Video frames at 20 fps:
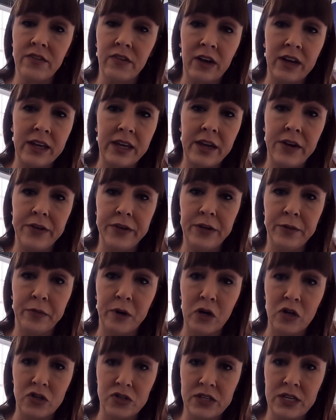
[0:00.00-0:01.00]
if I carried a
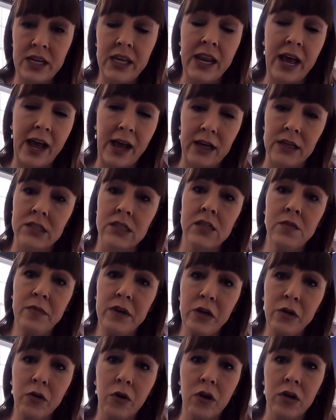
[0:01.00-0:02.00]
purse, it has to
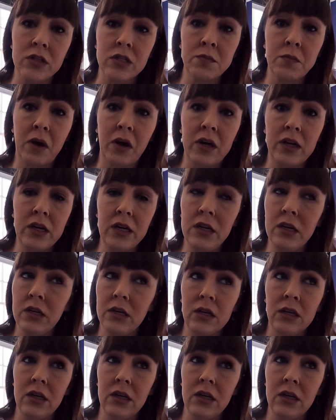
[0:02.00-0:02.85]
be crossbody.